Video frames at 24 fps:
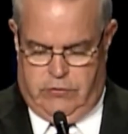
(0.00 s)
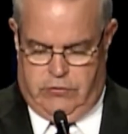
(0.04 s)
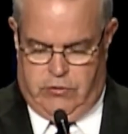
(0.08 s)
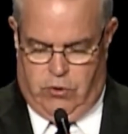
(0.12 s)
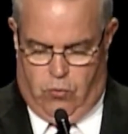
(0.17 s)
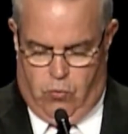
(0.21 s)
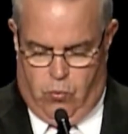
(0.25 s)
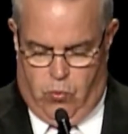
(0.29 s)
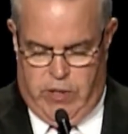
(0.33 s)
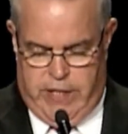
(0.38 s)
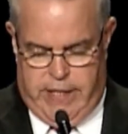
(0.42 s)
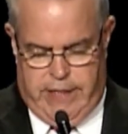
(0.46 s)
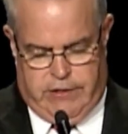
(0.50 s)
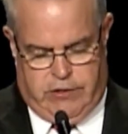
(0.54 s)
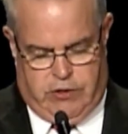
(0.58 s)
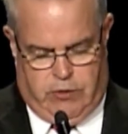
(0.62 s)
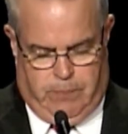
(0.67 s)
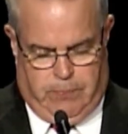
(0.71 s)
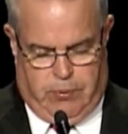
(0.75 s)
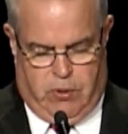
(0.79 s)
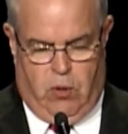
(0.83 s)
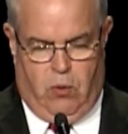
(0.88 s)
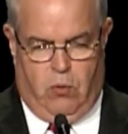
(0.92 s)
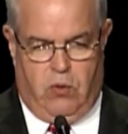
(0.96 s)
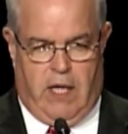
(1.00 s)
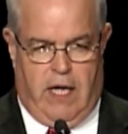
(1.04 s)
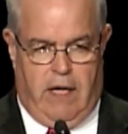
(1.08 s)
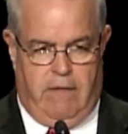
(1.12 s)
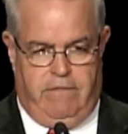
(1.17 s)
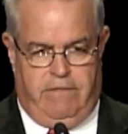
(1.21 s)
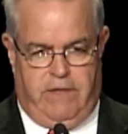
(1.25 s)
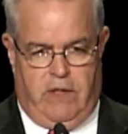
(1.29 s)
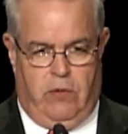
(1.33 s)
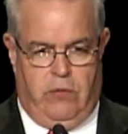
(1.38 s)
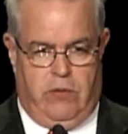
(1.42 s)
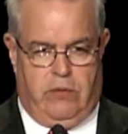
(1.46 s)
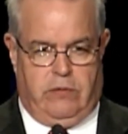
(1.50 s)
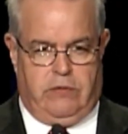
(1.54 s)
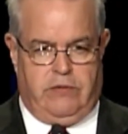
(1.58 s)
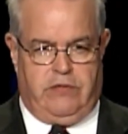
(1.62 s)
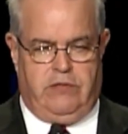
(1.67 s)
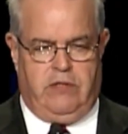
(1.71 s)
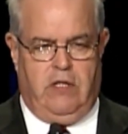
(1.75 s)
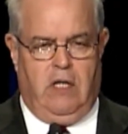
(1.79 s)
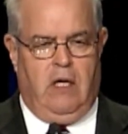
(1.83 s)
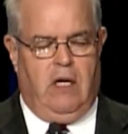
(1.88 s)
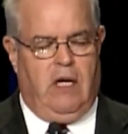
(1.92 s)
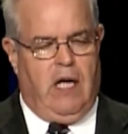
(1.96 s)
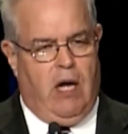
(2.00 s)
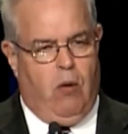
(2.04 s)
to reach pro-life voters.